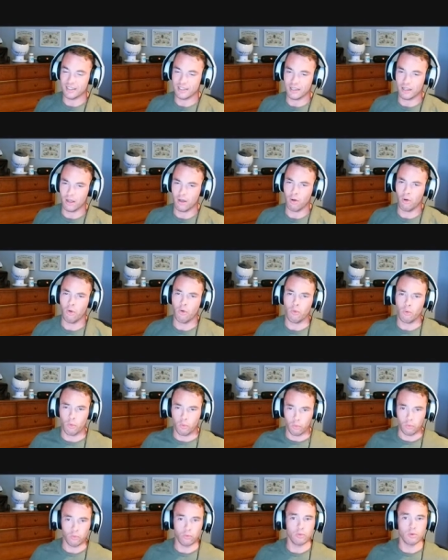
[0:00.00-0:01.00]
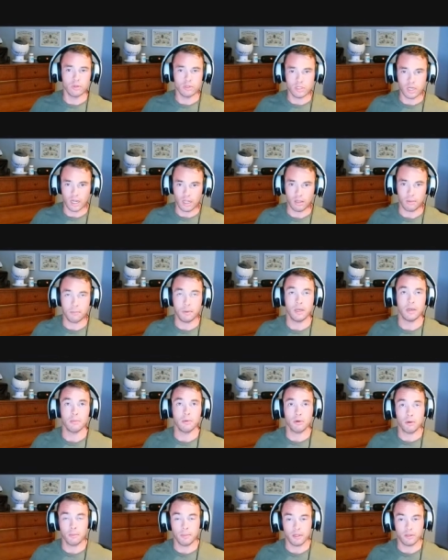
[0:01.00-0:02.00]
Oh, chocolate peanut butter
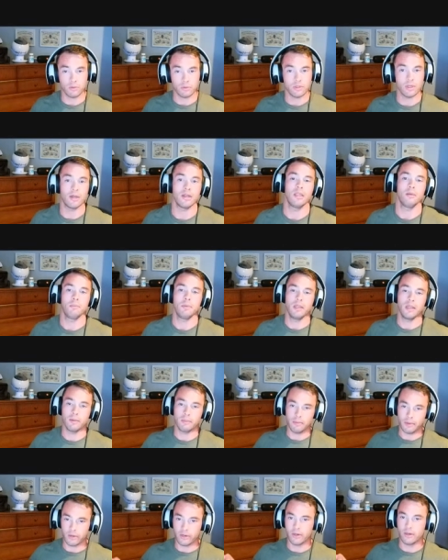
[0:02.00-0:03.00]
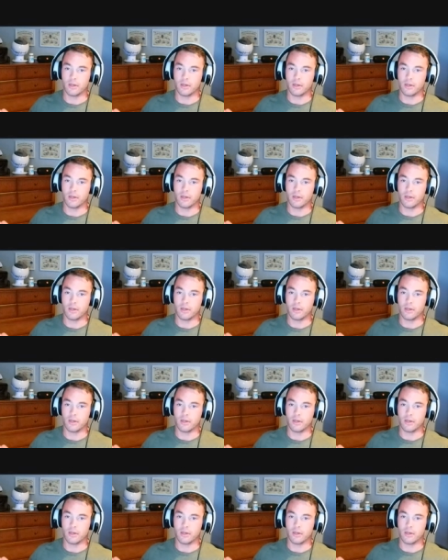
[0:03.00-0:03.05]
mixed with honey peanut butter.